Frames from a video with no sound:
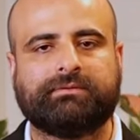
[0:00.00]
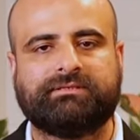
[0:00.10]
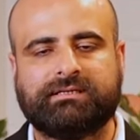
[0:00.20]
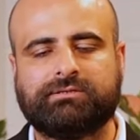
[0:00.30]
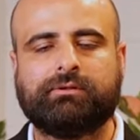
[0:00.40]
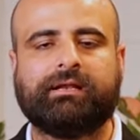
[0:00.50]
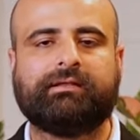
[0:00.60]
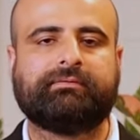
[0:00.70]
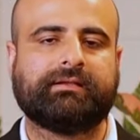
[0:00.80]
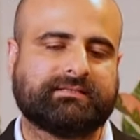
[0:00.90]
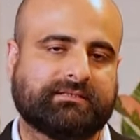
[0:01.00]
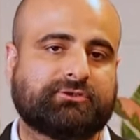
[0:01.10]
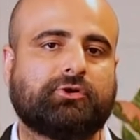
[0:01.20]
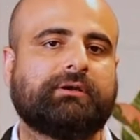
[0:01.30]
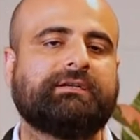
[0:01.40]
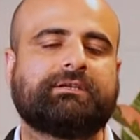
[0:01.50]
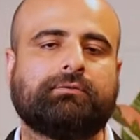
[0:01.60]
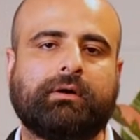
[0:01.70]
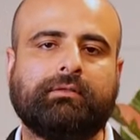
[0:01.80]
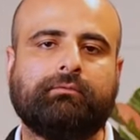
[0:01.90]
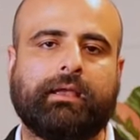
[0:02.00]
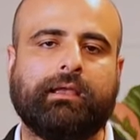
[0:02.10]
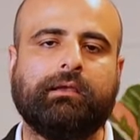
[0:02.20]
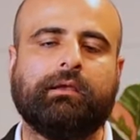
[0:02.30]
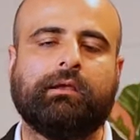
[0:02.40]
just so that if there's a shortage in one way